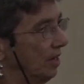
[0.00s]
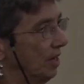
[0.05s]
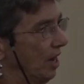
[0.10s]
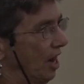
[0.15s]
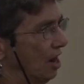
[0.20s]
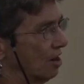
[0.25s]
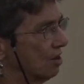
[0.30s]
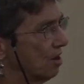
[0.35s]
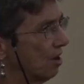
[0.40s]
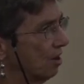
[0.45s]

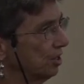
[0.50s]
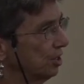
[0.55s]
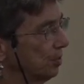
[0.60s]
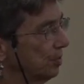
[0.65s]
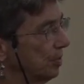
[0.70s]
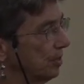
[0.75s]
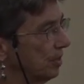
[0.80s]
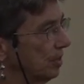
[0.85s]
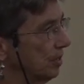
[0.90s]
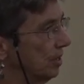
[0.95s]
Our
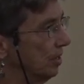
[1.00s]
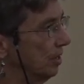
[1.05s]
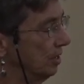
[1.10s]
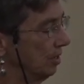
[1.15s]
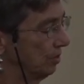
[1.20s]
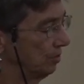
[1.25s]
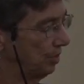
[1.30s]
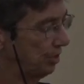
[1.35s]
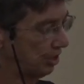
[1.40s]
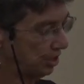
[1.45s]
hospital,
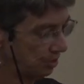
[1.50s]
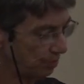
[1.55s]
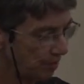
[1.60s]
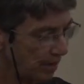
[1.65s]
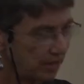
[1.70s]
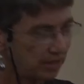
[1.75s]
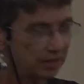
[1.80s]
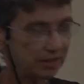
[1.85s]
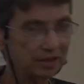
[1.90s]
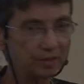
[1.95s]
which
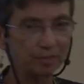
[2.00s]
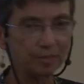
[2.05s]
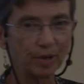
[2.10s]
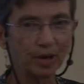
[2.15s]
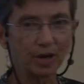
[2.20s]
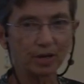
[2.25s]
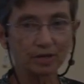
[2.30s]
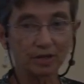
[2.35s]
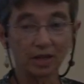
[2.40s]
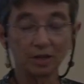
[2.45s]
depended in
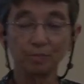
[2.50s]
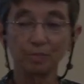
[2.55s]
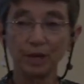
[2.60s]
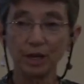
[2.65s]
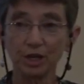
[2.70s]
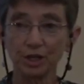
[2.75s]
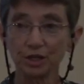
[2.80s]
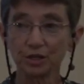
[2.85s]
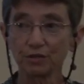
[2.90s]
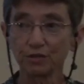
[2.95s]
part on
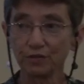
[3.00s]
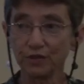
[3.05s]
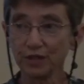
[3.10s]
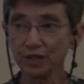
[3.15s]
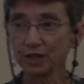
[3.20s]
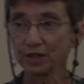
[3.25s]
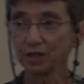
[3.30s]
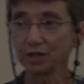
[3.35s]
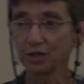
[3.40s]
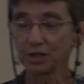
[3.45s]
patient
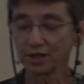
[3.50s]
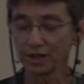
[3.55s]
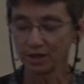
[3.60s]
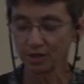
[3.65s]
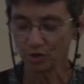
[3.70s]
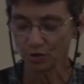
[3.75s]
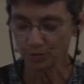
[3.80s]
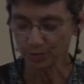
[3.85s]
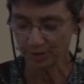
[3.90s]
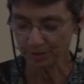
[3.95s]
fees to stay
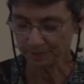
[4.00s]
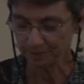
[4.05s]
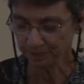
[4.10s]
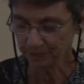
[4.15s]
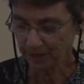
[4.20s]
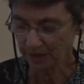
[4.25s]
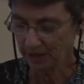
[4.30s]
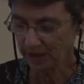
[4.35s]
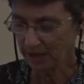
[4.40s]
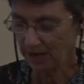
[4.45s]
open,
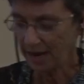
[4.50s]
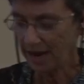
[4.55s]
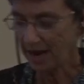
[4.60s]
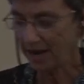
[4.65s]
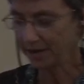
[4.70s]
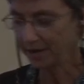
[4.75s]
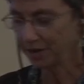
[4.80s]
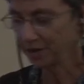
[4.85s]
had a